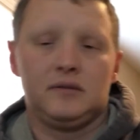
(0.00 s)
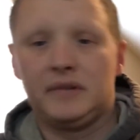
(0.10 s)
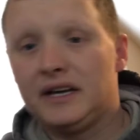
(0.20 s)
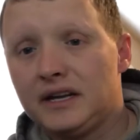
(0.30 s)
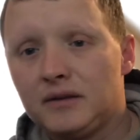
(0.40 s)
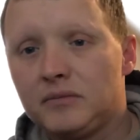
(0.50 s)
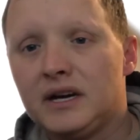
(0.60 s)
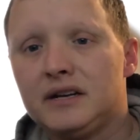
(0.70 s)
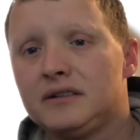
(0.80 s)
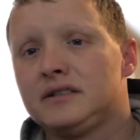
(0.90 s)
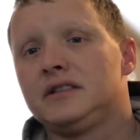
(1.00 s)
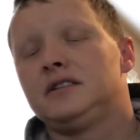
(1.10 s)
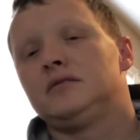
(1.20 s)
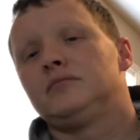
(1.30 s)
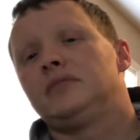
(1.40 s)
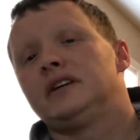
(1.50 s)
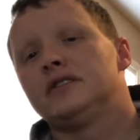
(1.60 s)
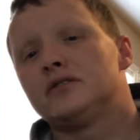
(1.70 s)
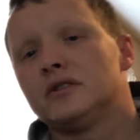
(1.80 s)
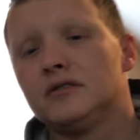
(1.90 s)
headache medicine,
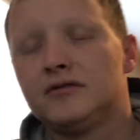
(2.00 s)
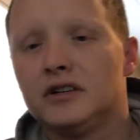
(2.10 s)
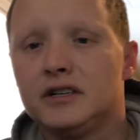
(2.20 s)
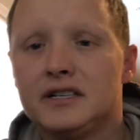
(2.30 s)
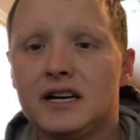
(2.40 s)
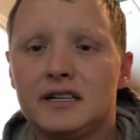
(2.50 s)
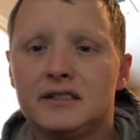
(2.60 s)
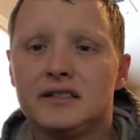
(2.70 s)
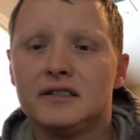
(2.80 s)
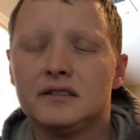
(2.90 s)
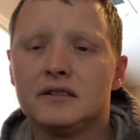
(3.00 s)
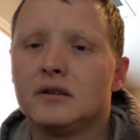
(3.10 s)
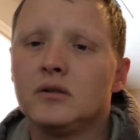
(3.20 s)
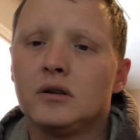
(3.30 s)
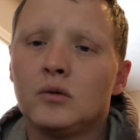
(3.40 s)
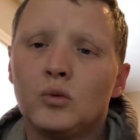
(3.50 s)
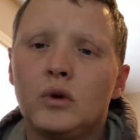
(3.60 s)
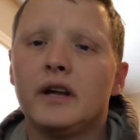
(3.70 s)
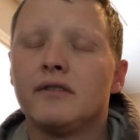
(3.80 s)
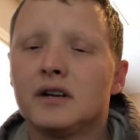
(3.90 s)
Benadryl for your sinuses, or
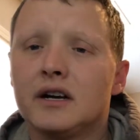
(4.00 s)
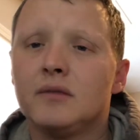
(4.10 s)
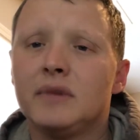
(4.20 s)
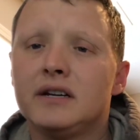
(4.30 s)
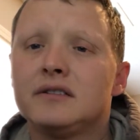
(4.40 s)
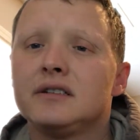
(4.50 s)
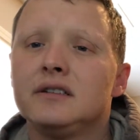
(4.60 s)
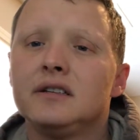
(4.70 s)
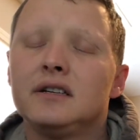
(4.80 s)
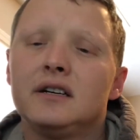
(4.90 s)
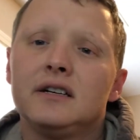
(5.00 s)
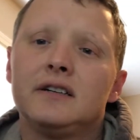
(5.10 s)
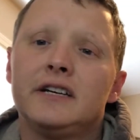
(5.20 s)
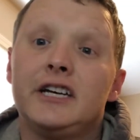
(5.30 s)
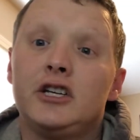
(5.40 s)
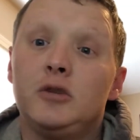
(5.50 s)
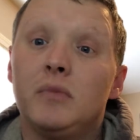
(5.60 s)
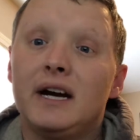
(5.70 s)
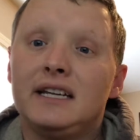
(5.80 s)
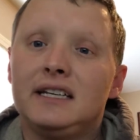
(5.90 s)
whatever kind of medicine that you
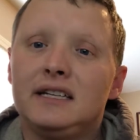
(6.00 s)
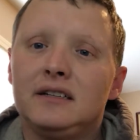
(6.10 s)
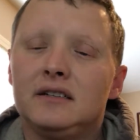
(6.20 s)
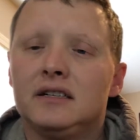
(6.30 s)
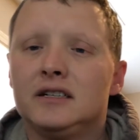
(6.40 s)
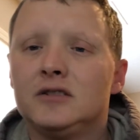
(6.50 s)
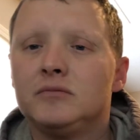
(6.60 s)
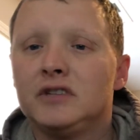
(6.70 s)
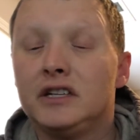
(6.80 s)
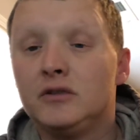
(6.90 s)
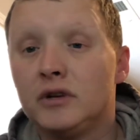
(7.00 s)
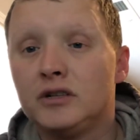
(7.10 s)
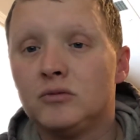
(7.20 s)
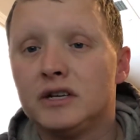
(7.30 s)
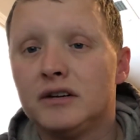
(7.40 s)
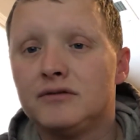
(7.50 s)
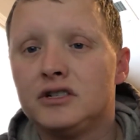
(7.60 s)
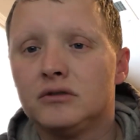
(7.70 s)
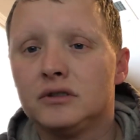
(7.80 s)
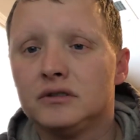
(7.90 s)
might need. And you want to have
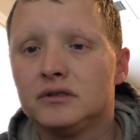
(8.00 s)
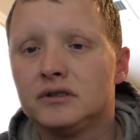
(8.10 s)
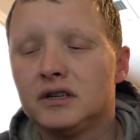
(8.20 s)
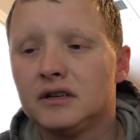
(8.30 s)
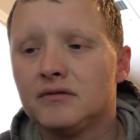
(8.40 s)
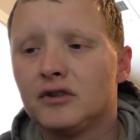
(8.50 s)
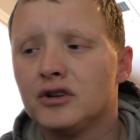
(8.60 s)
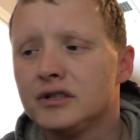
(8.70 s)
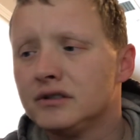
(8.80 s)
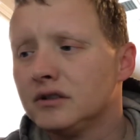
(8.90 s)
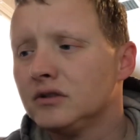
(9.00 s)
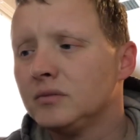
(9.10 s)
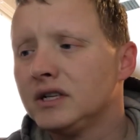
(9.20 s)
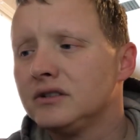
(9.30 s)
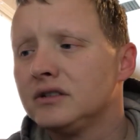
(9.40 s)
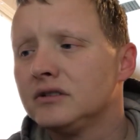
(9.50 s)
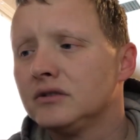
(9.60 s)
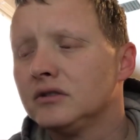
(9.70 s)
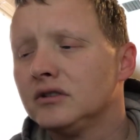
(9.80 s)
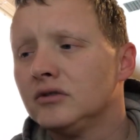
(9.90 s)
children's versions of those medicines
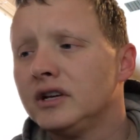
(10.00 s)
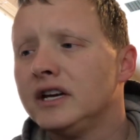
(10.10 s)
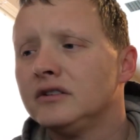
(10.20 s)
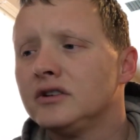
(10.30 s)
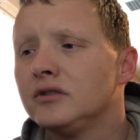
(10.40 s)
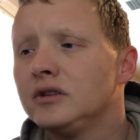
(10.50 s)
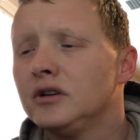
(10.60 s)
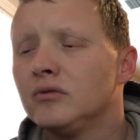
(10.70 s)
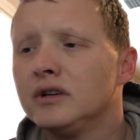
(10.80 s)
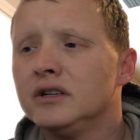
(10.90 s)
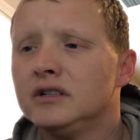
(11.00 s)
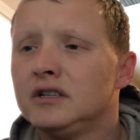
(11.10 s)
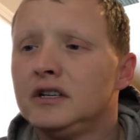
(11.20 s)
on hand too. You don't want to,